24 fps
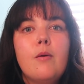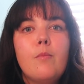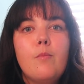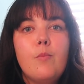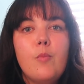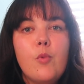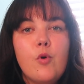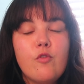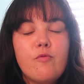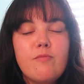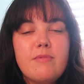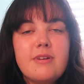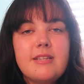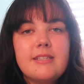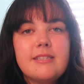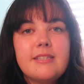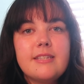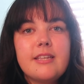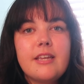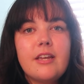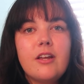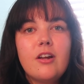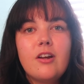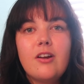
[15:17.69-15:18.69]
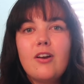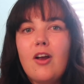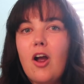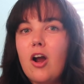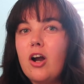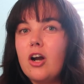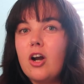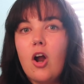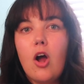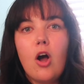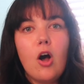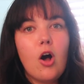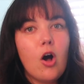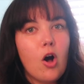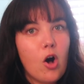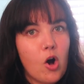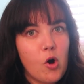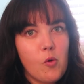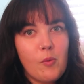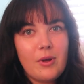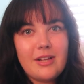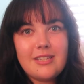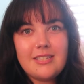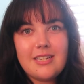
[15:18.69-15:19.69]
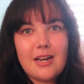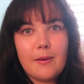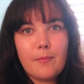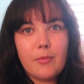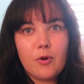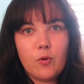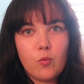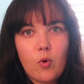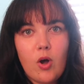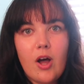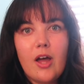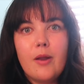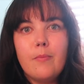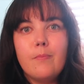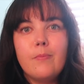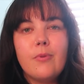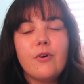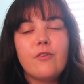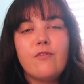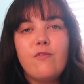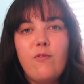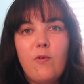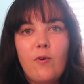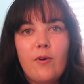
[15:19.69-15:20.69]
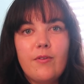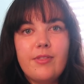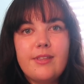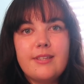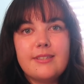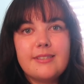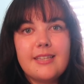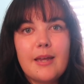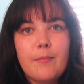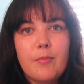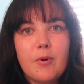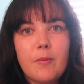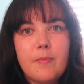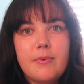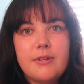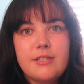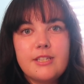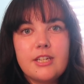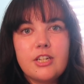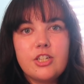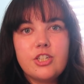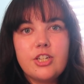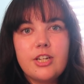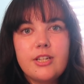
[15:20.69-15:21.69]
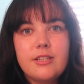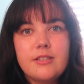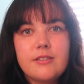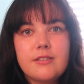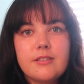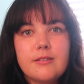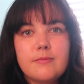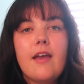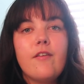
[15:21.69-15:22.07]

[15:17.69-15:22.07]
movements here are always number one before these labor positions.